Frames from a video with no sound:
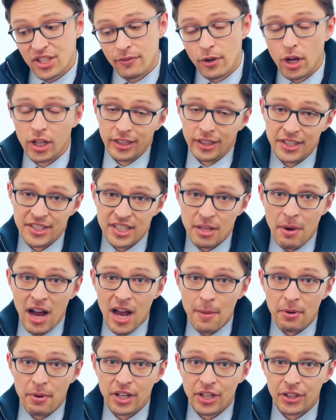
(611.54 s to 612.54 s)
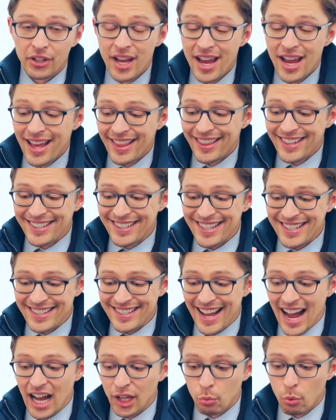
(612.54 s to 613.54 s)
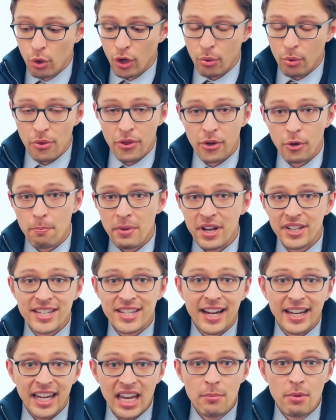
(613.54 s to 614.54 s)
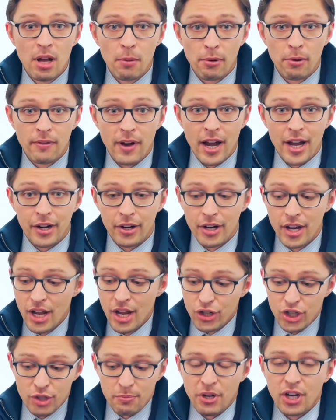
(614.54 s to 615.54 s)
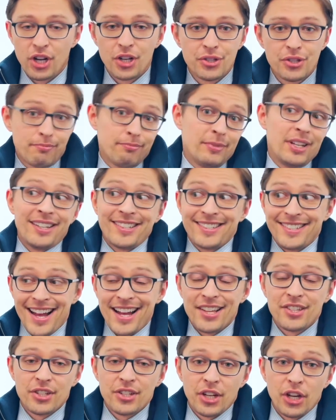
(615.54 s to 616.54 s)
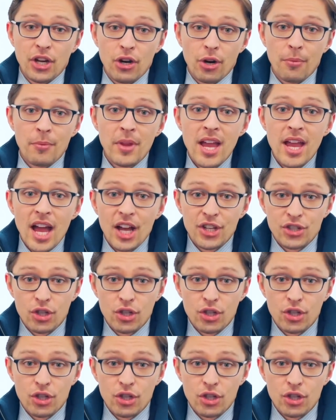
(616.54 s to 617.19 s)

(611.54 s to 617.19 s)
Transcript: of all, at least in my opinion, this does not work with your big tech email provider just because it is not secure. And